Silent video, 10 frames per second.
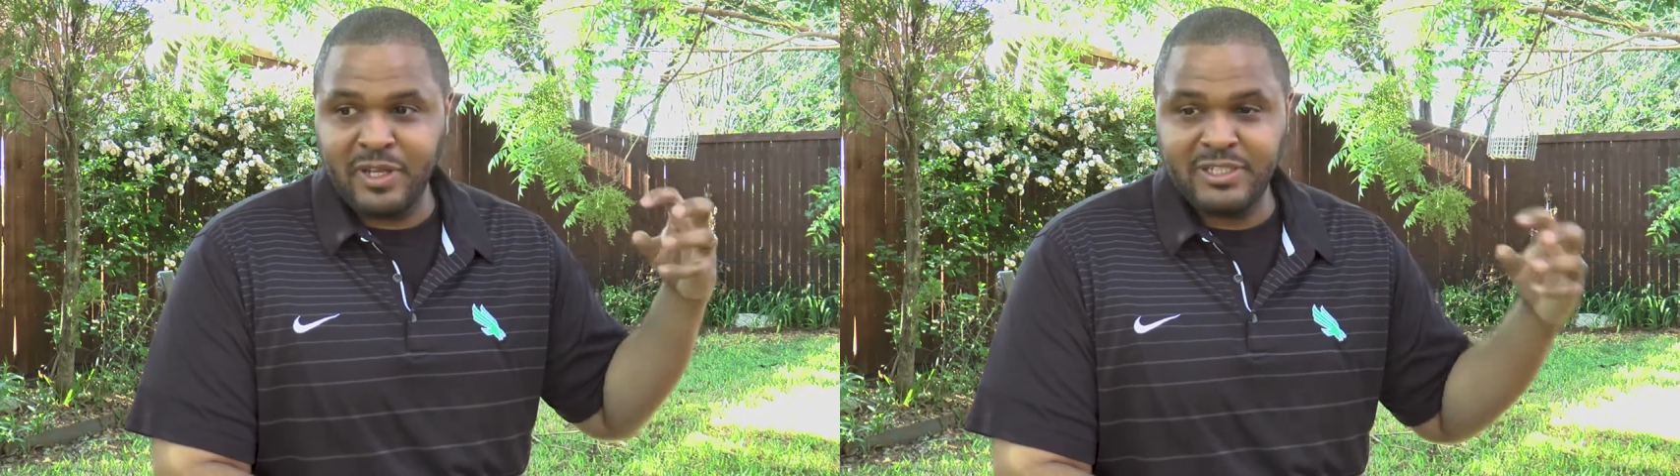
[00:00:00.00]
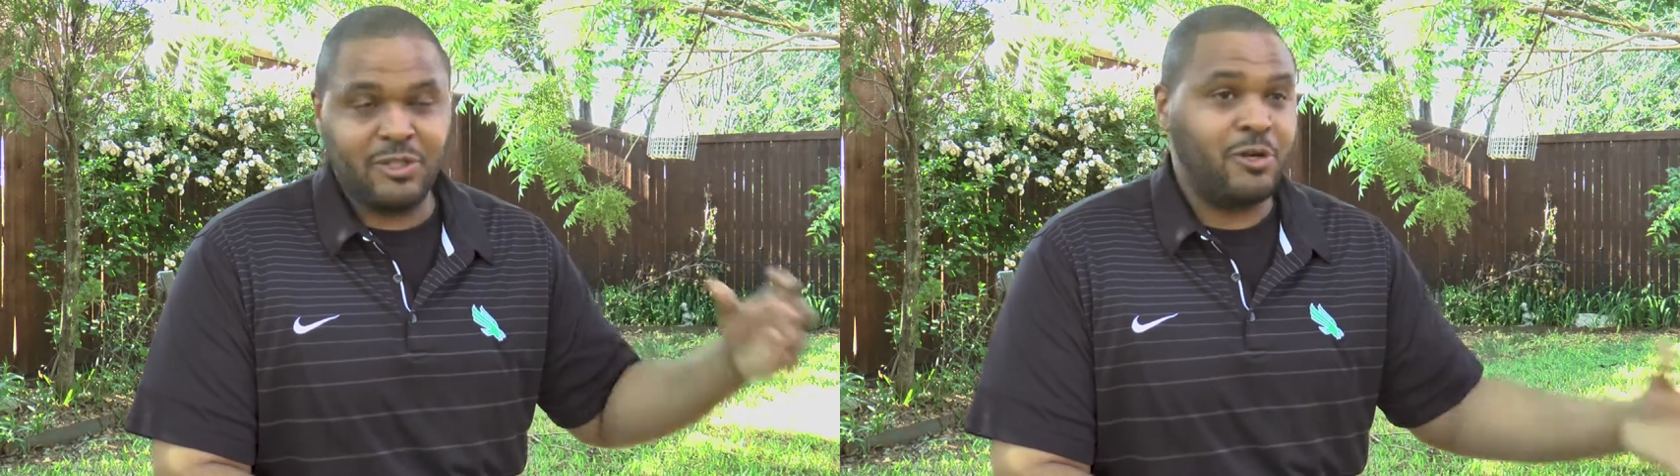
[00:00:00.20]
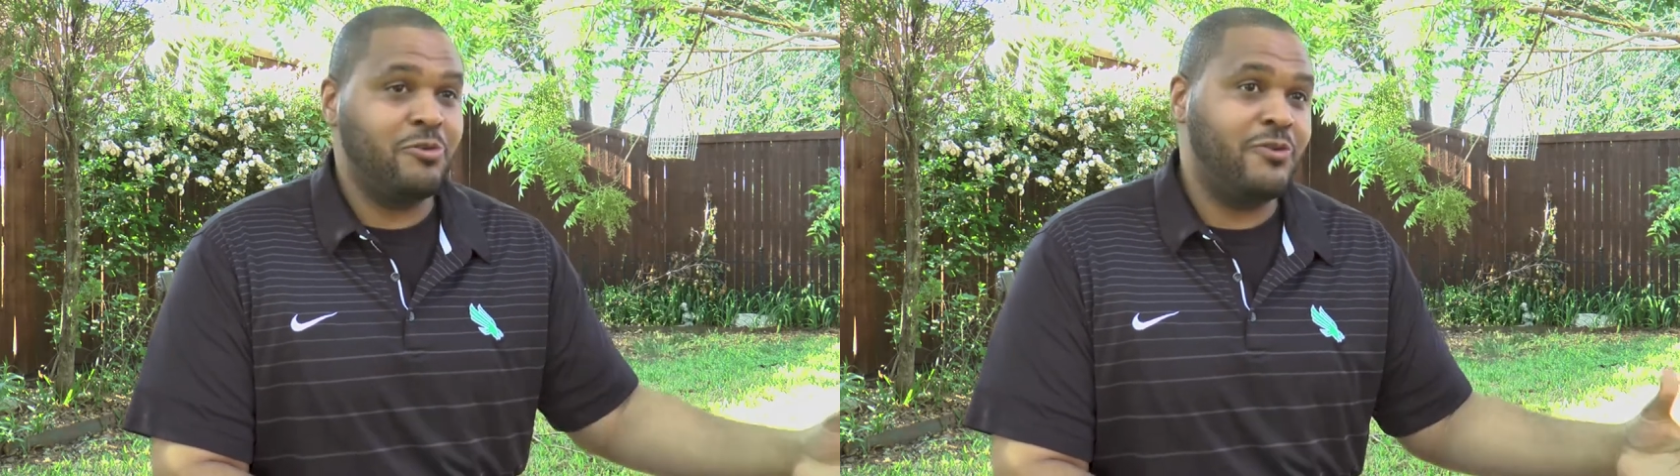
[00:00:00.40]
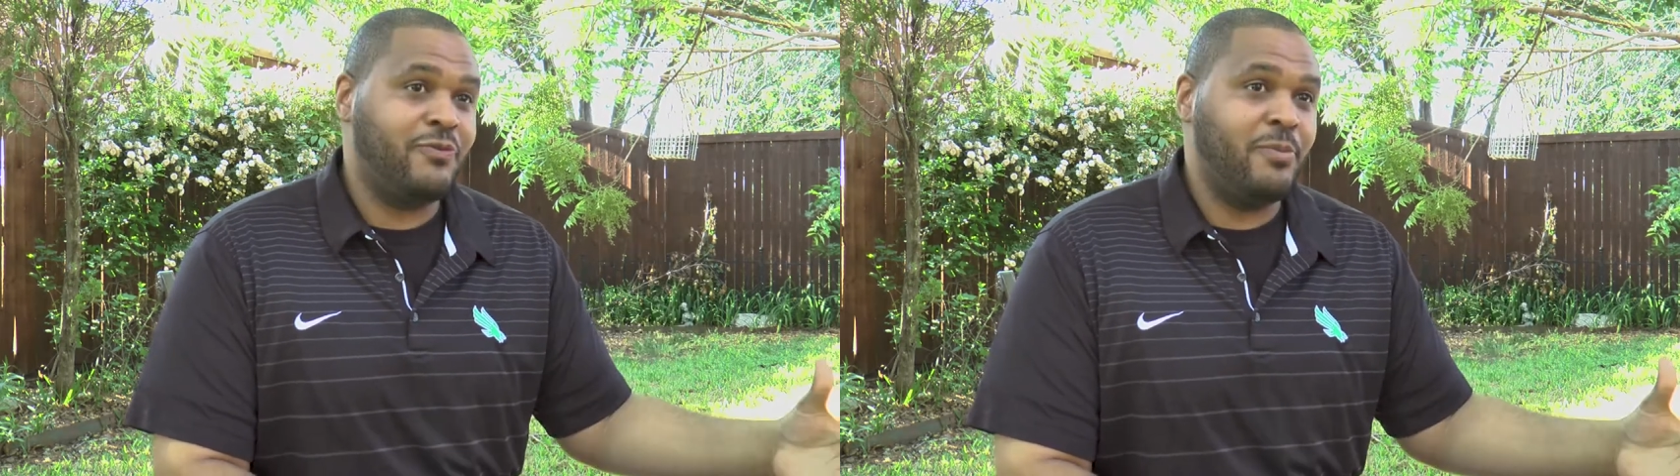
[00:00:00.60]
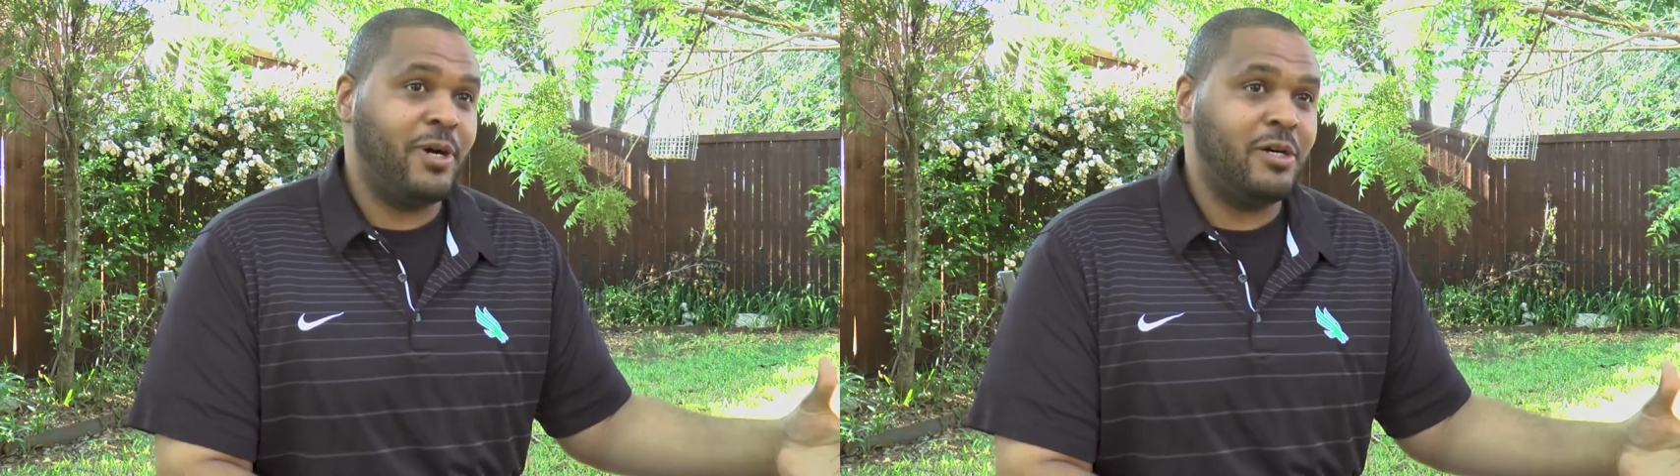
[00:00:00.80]
Start doing
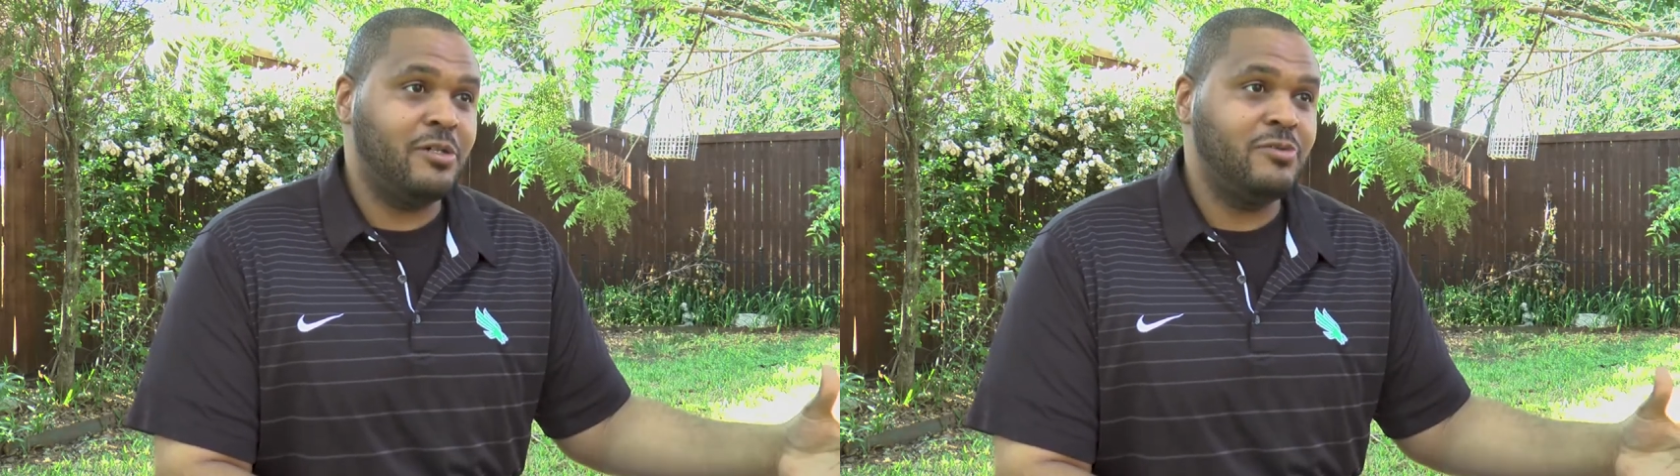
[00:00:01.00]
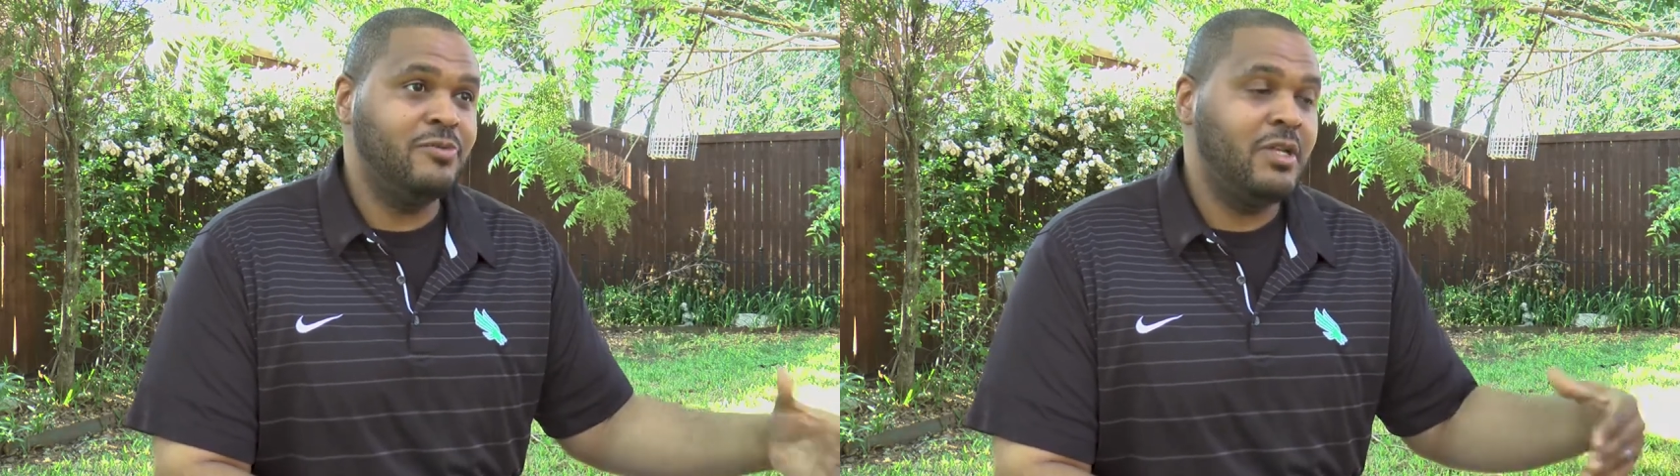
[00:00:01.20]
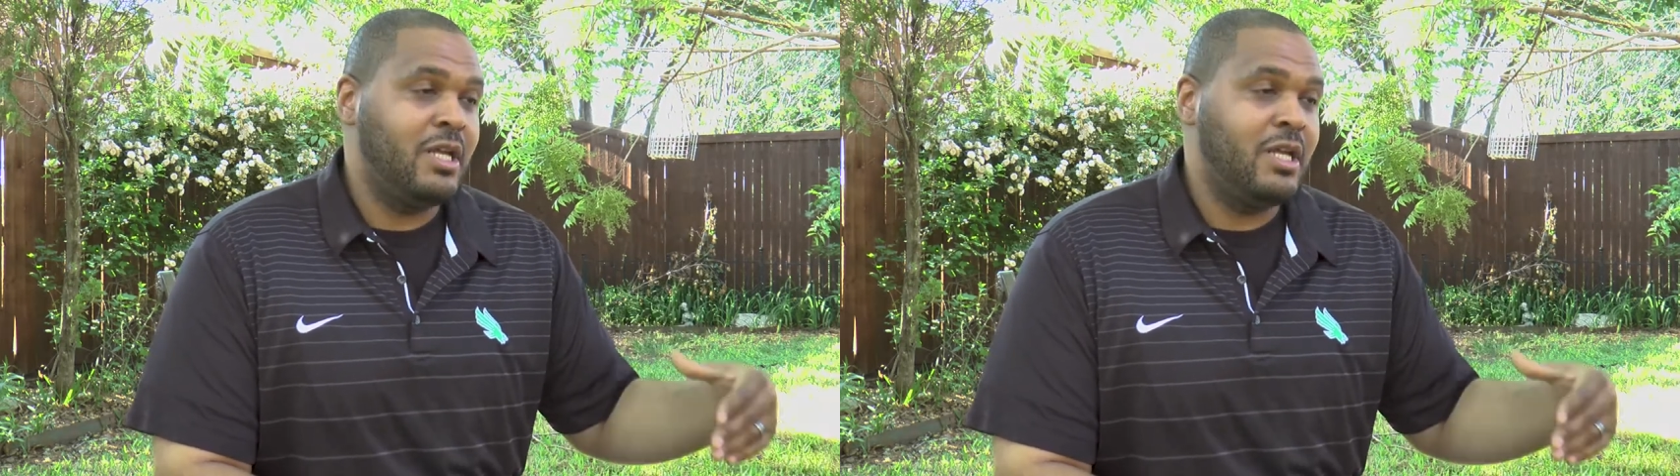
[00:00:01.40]
football.